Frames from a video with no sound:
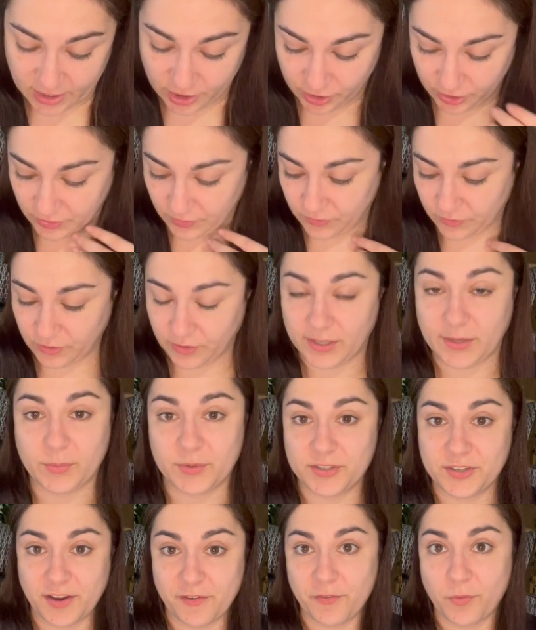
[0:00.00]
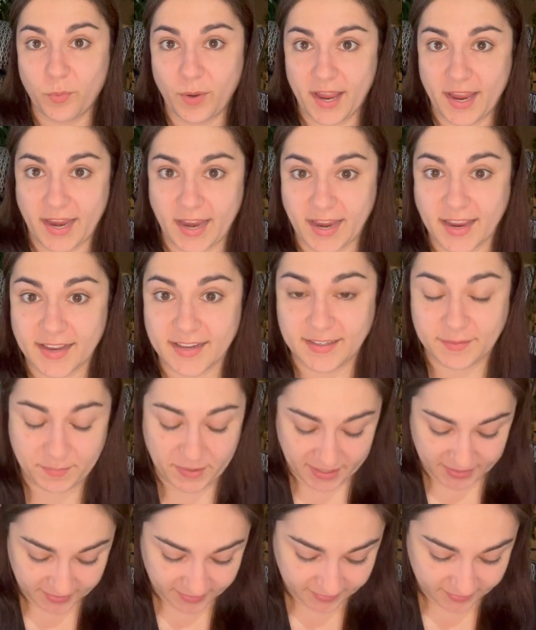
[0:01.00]
You choose whichever way is
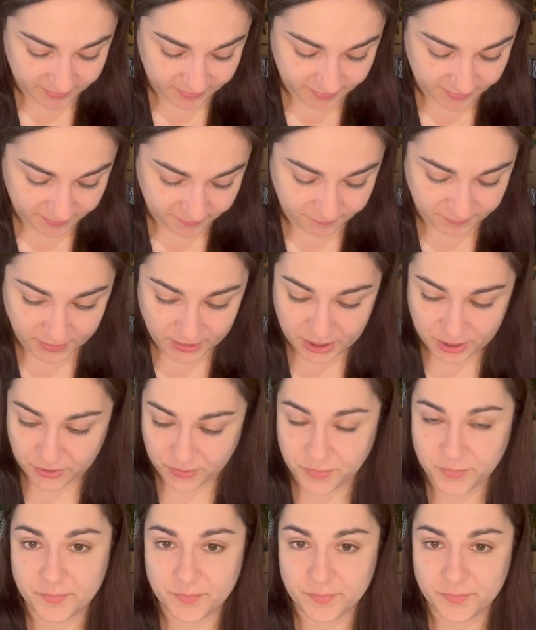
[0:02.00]
best for you.